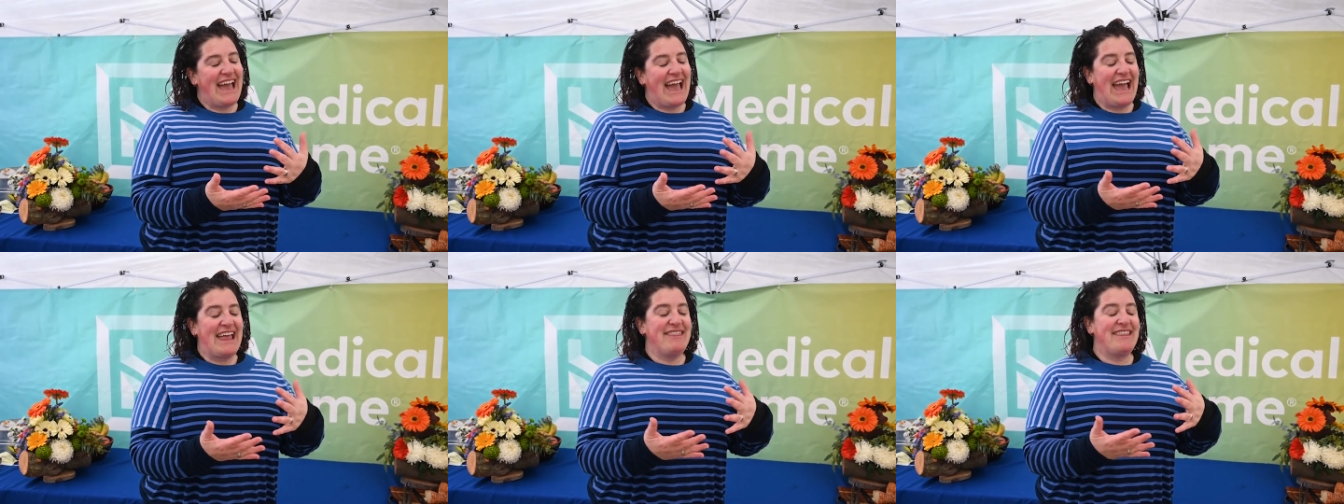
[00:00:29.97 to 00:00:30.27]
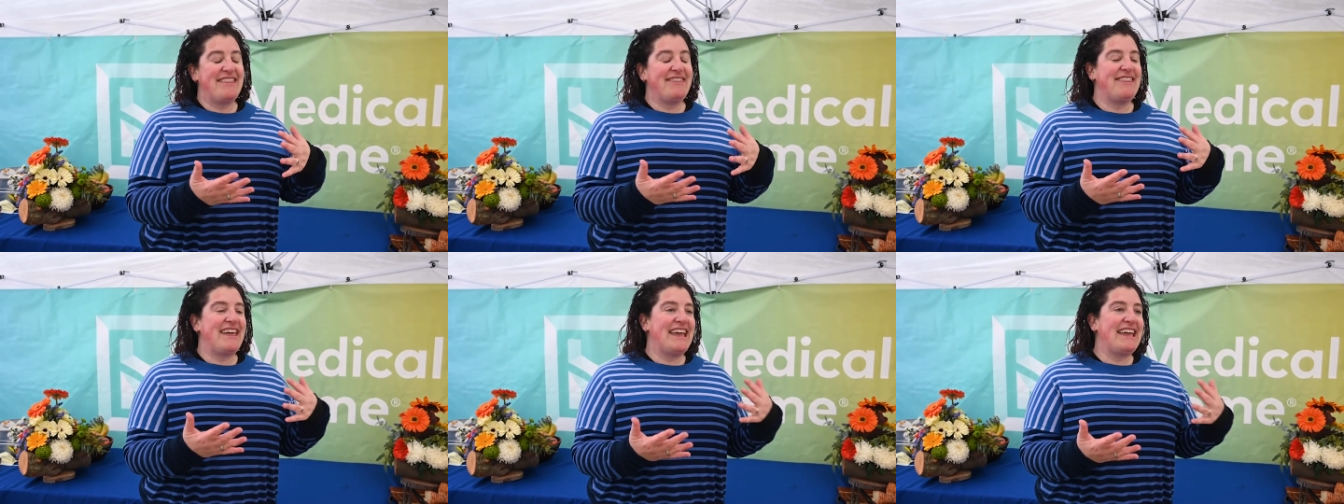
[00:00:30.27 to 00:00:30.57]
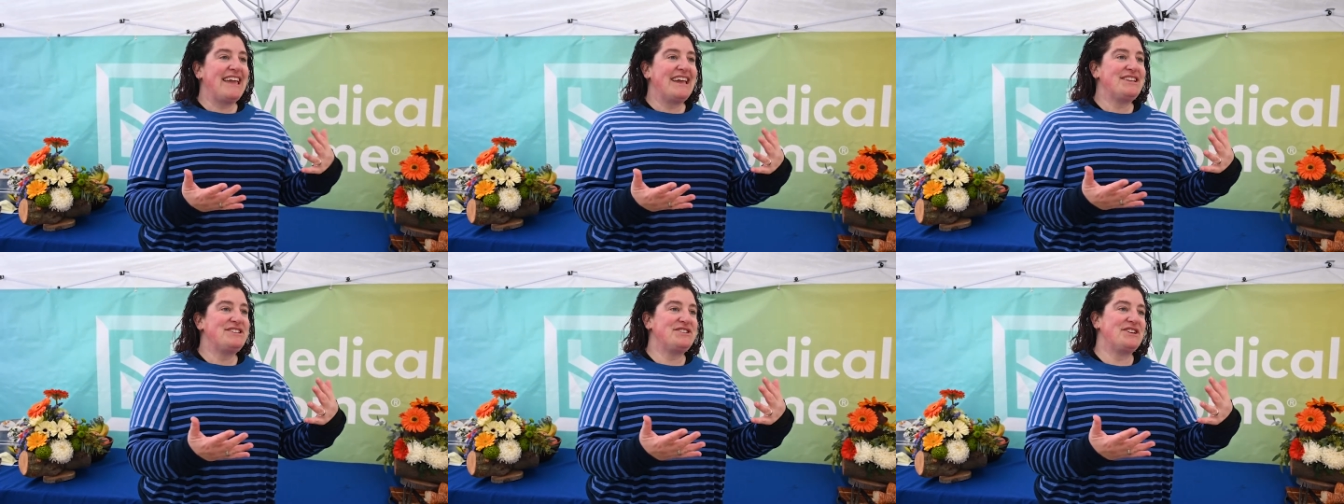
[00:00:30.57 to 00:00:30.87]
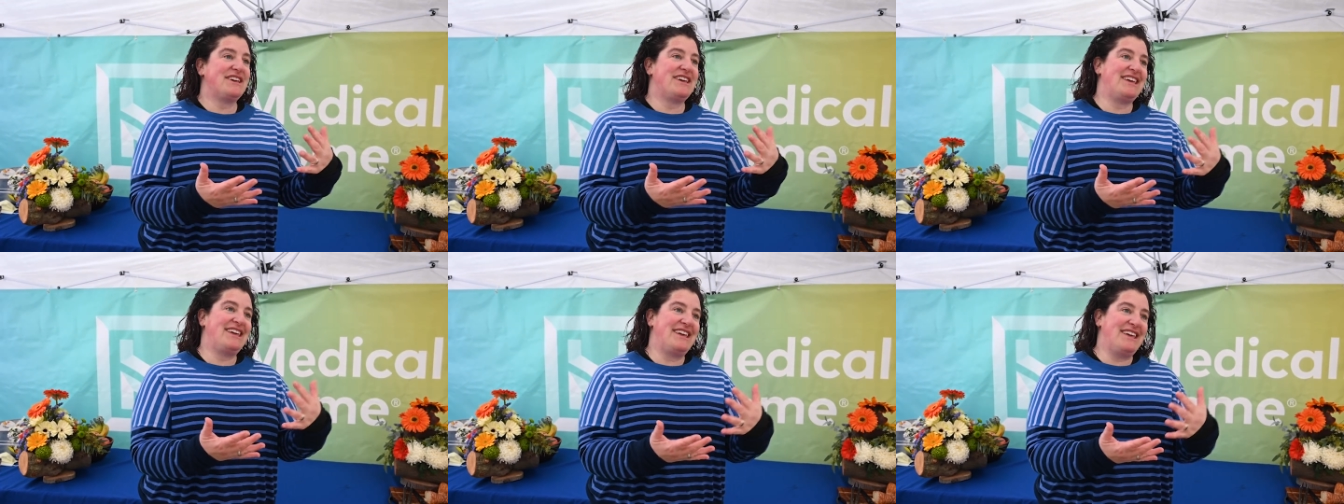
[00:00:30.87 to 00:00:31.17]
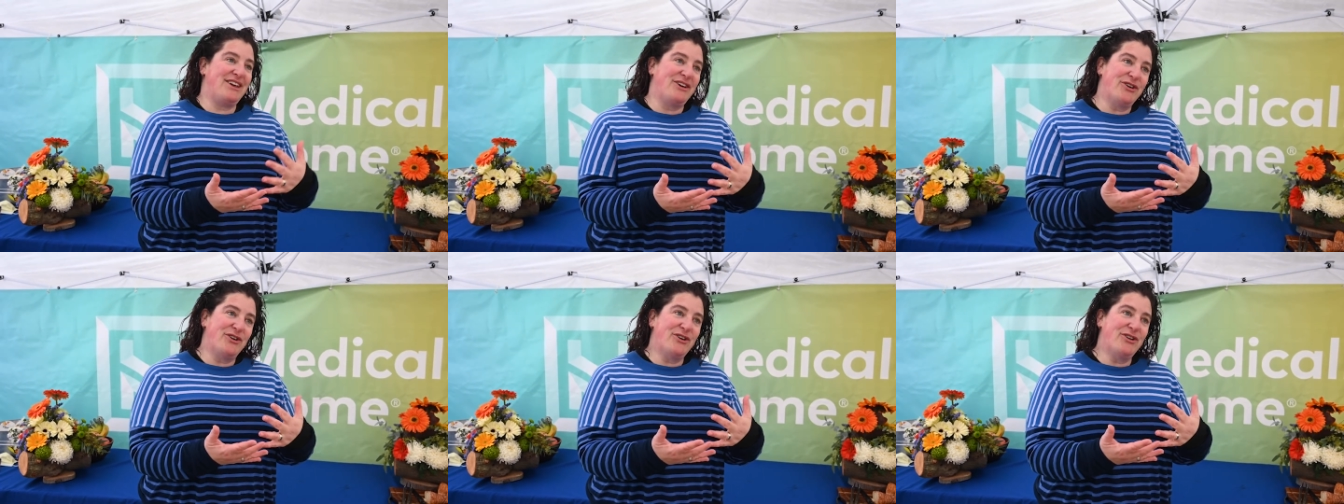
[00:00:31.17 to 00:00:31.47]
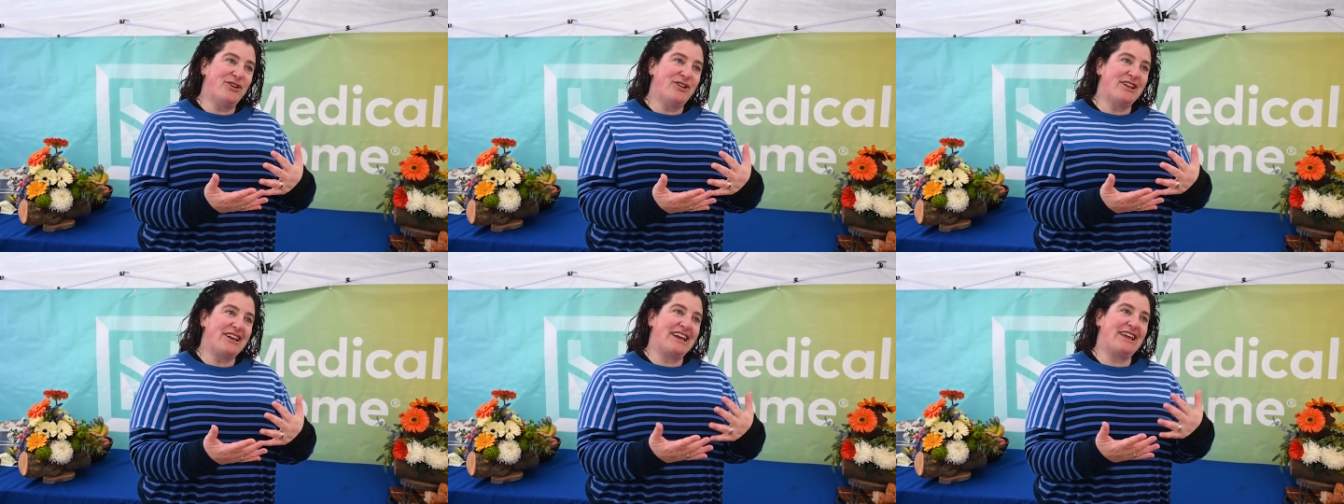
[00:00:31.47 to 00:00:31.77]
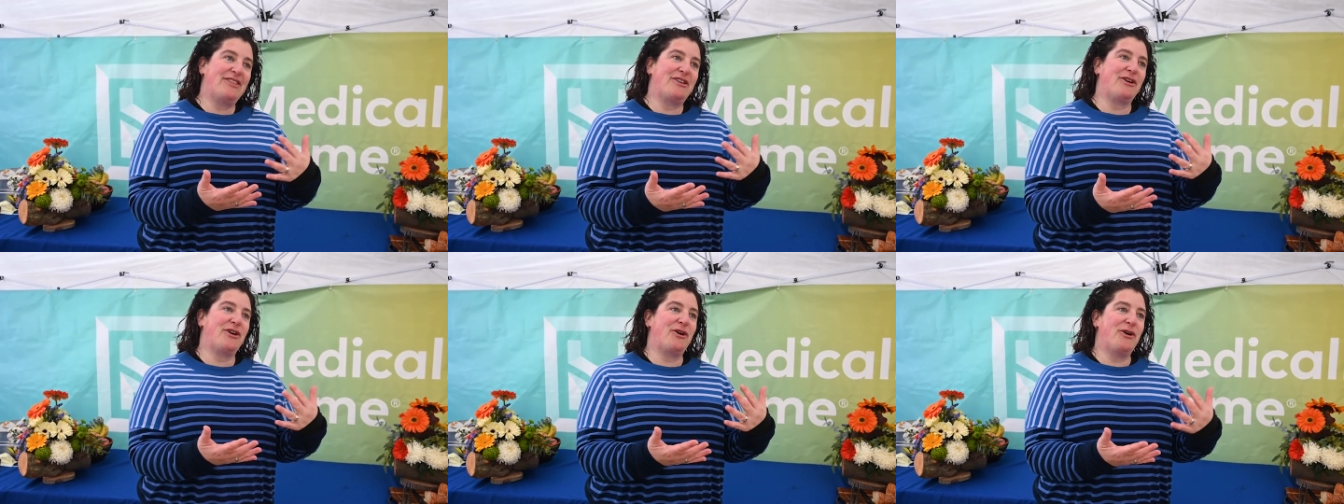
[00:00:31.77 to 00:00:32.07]
and that they get to heal
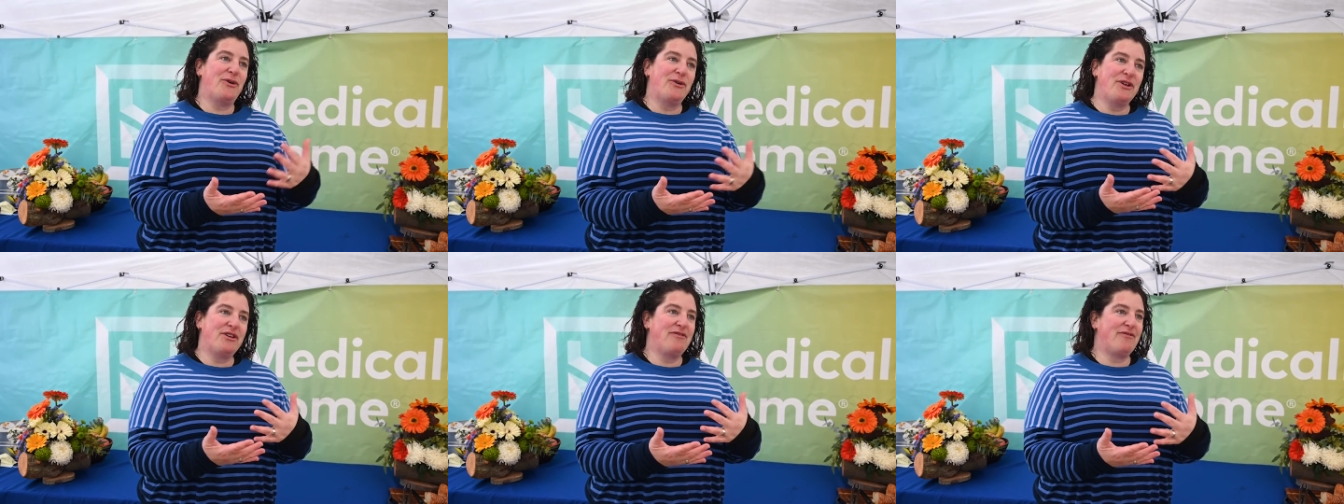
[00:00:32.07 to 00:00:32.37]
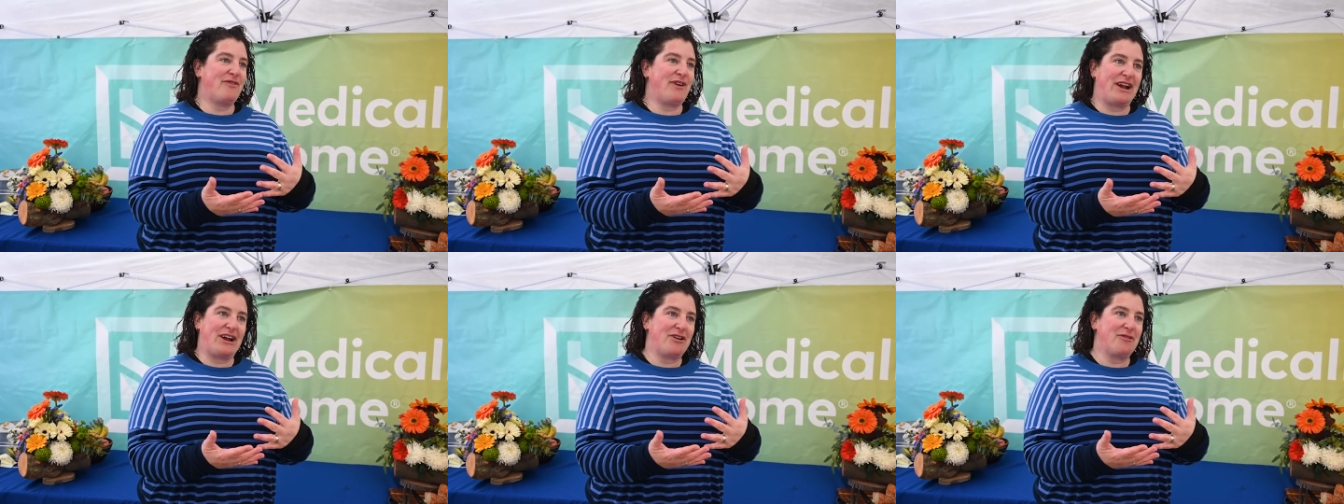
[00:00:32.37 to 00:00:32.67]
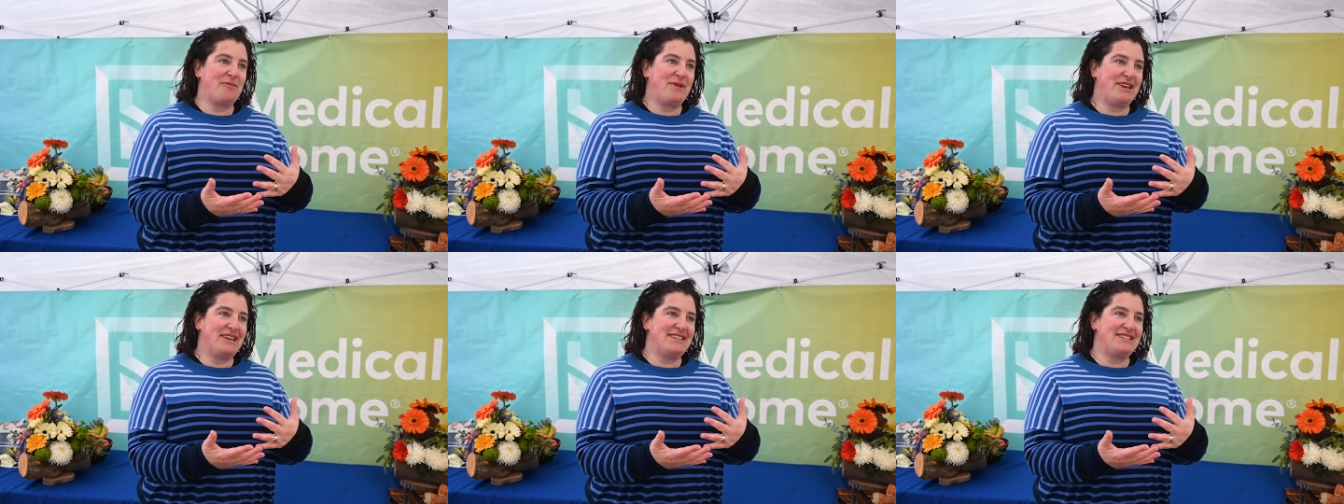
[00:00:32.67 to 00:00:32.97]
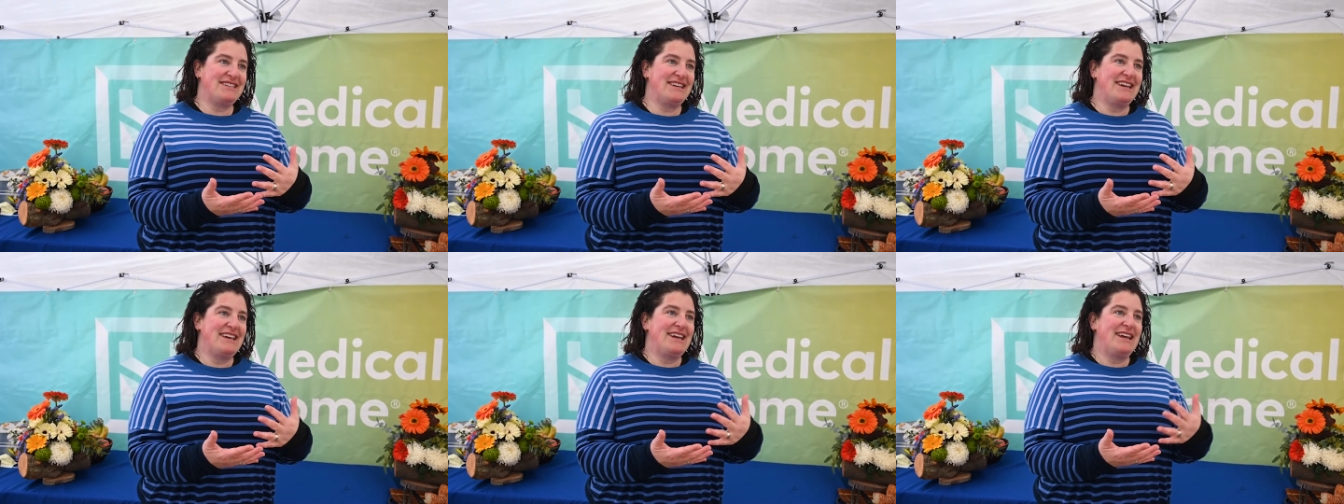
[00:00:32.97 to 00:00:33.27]
in their own environment